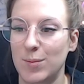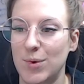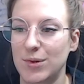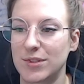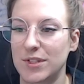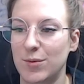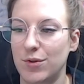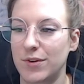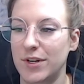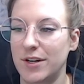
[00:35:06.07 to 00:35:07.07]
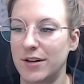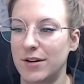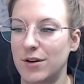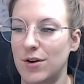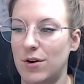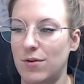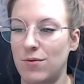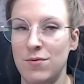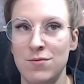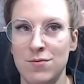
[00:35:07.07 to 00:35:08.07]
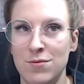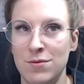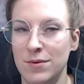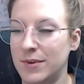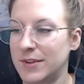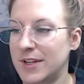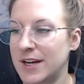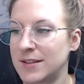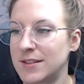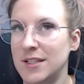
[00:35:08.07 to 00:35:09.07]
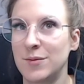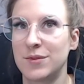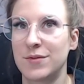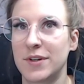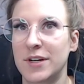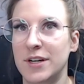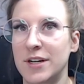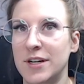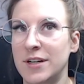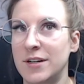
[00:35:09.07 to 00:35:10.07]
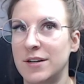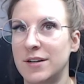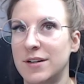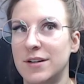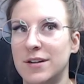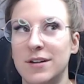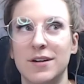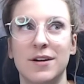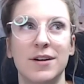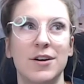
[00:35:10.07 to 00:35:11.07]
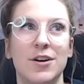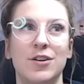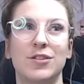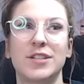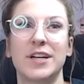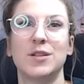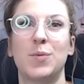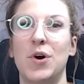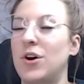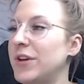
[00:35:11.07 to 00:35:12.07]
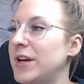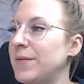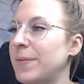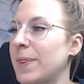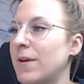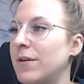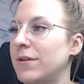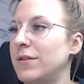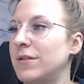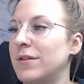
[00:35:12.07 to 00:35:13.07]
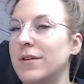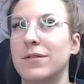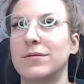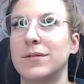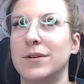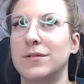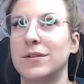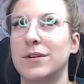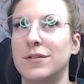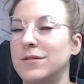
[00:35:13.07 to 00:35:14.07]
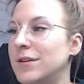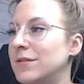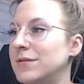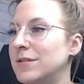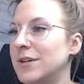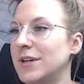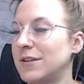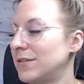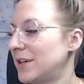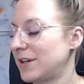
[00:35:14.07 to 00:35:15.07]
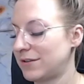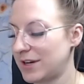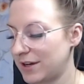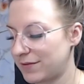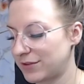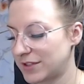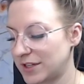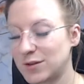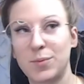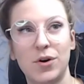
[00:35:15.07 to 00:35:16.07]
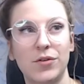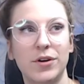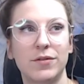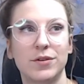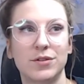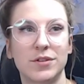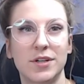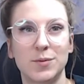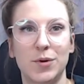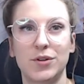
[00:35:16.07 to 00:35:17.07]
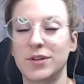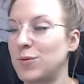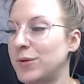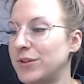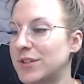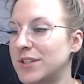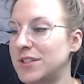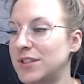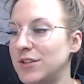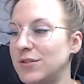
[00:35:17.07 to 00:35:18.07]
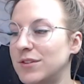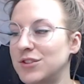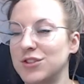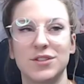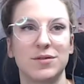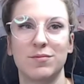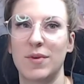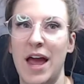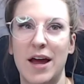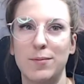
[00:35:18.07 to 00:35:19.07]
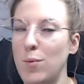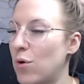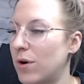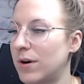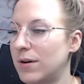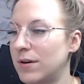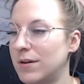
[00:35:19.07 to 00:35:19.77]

pull some over here. Oh, that seems fun. Looks like he's balding. Oh, oh, oh, oh, okay, okay, okay. If it looks like it's balding, if it looks like it's balding, we'll continue. Just add more.